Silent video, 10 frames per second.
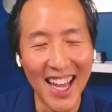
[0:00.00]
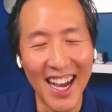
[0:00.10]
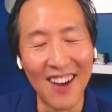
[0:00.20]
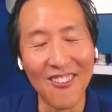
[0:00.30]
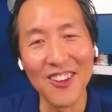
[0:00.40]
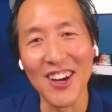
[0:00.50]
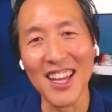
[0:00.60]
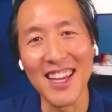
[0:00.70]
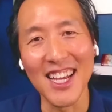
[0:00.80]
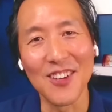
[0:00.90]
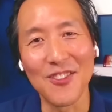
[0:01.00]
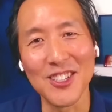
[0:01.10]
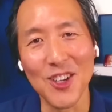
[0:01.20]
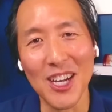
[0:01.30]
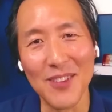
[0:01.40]
I really want to thank you for
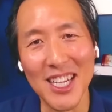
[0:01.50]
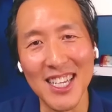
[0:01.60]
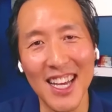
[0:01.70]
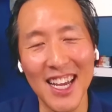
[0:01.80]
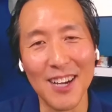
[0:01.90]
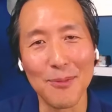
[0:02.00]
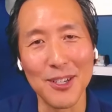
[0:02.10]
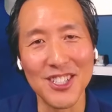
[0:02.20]
joining me today. I appreciate it.